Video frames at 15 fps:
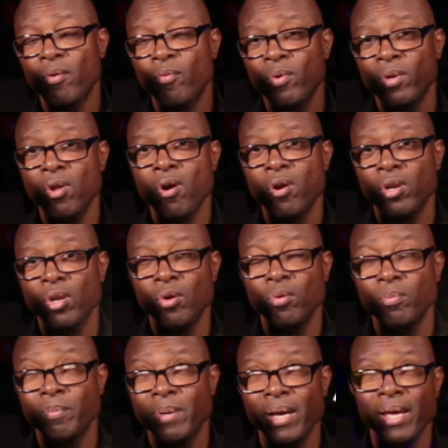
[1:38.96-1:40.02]

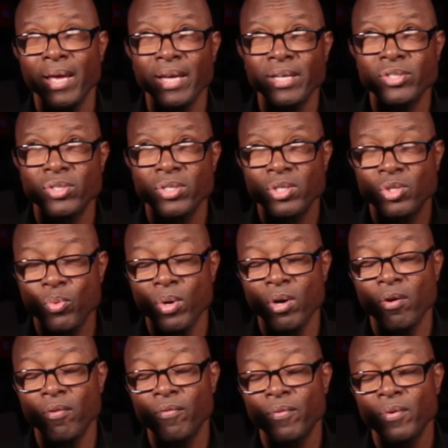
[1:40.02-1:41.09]
Relarlo, my
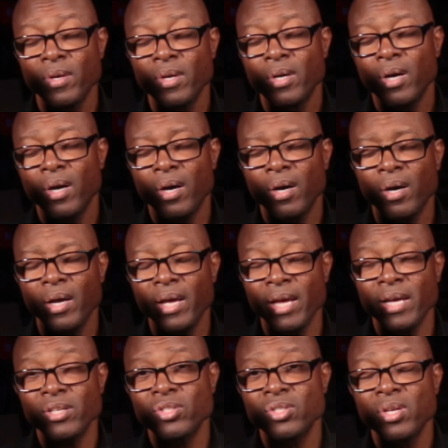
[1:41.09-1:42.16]

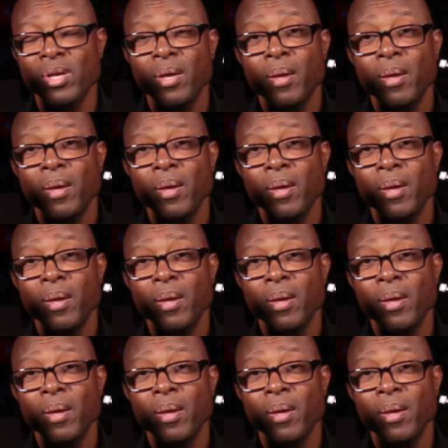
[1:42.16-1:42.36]
X12S